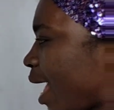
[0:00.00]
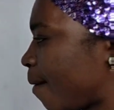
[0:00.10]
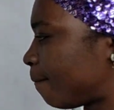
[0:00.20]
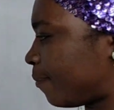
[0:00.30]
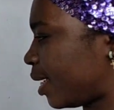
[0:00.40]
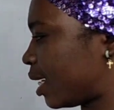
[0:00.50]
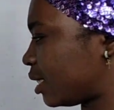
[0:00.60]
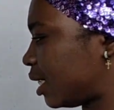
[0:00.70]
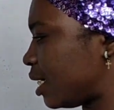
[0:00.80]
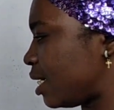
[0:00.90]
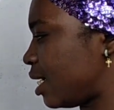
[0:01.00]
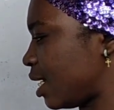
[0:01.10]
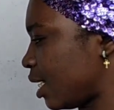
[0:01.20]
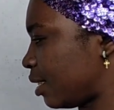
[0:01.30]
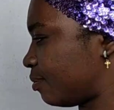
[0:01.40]
and pick the
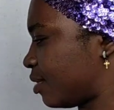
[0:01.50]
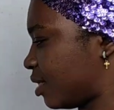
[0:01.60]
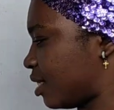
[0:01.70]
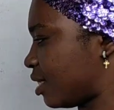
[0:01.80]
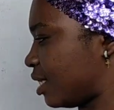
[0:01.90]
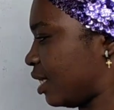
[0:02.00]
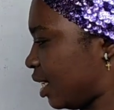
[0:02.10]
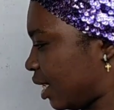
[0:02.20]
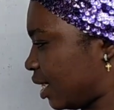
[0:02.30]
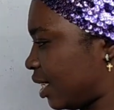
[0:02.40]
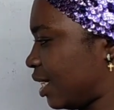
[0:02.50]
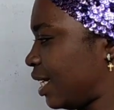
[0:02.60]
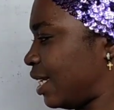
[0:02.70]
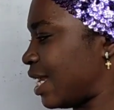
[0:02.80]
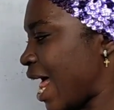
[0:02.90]
li. This is li,
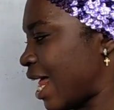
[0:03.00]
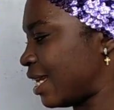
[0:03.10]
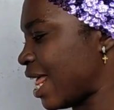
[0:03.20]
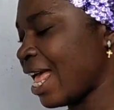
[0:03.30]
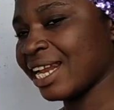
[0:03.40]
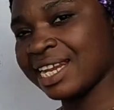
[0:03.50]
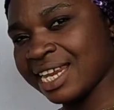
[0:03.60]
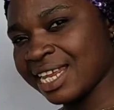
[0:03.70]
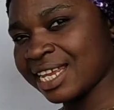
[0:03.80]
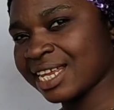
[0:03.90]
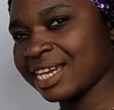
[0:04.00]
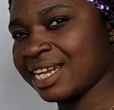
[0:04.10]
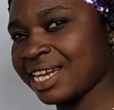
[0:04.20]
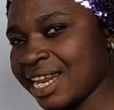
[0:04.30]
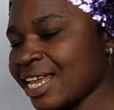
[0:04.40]
la, le, li,
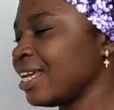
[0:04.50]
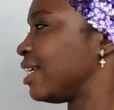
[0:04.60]
li.